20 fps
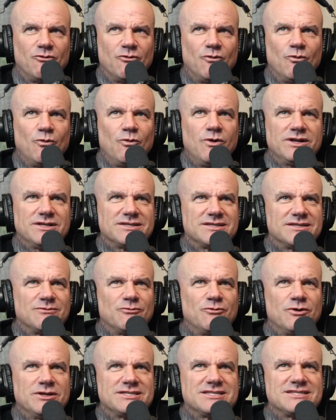What
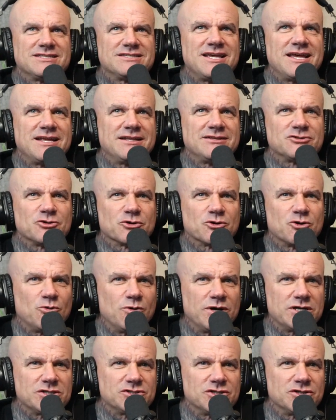sentence or
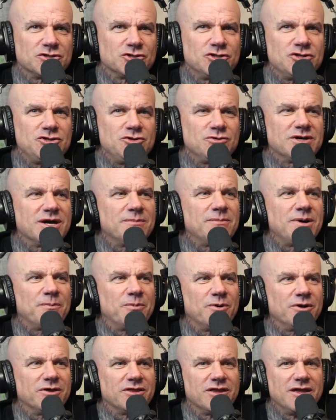question can you come up
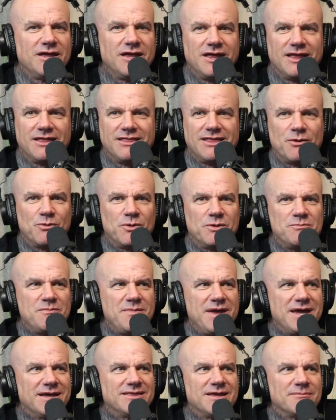with that would
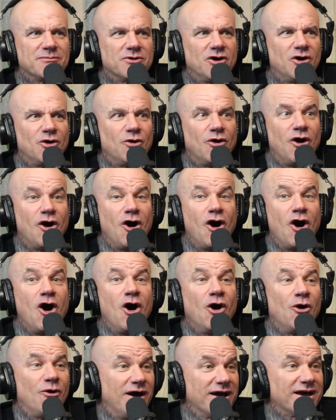make them go,
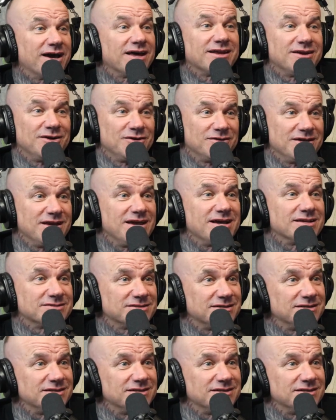"Oh, I got to hear the answer to